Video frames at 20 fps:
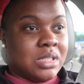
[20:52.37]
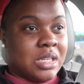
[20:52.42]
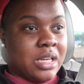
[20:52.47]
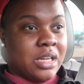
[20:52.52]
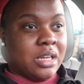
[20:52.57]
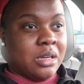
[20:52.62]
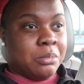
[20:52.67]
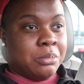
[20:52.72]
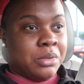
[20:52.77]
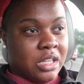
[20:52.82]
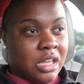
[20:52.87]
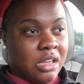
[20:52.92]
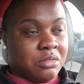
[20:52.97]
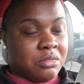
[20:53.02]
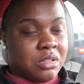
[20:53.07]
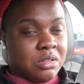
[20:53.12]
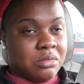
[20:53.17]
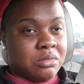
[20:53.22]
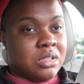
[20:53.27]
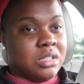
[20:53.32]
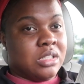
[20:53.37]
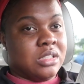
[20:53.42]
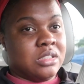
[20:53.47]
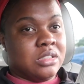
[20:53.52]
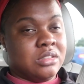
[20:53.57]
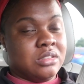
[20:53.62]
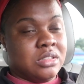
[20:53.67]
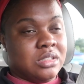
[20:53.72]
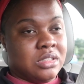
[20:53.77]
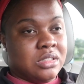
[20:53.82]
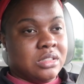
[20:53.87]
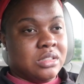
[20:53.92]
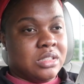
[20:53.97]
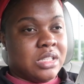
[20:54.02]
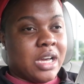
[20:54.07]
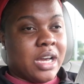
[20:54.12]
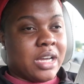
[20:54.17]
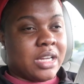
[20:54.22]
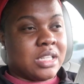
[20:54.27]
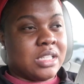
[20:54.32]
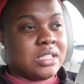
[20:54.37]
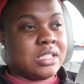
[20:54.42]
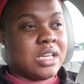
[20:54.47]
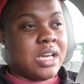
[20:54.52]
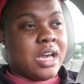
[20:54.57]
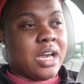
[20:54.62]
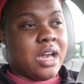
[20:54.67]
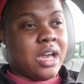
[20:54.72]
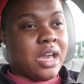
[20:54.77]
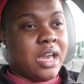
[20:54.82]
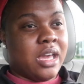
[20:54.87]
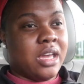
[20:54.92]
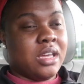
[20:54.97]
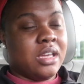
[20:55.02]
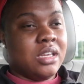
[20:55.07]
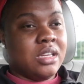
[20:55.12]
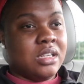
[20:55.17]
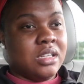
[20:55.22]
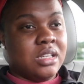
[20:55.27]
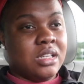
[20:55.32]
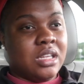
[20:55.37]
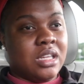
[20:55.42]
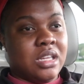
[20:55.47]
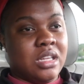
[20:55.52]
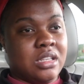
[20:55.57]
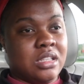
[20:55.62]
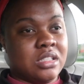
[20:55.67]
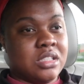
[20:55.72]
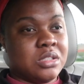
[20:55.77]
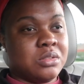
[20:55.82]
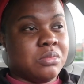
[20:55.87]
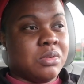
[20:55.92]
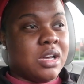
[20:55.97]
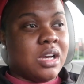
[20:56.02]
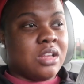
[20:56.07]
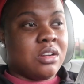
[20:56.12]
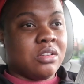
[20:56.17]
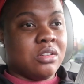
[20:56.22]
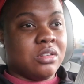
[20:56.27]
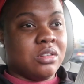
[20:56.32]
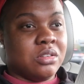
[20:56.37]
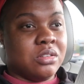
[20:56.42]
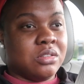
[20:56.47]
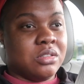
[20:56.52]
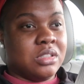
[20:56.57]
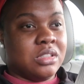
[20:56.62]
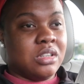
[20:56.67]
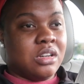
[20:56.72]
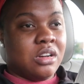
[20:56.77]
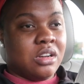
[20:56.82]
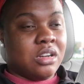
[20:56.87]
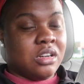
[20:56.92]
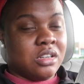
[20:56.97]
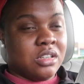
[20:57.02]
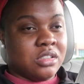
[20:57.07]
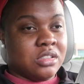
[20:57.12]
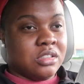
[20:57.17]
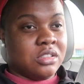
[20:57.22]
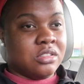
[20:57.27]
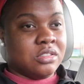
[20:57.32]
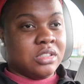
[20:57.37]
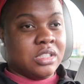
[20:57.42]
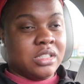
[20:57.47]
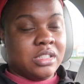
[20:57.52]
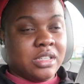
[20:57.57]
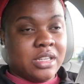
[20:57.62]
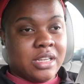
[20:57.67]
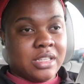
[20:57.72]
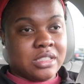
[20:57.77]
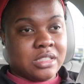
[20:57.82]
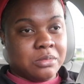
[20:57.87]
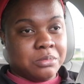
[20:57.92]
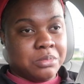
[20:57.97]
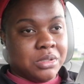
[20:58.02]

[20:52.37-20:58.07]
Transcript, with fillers: So I have gave them the DockATot and the swaddle and all her little knickknacks.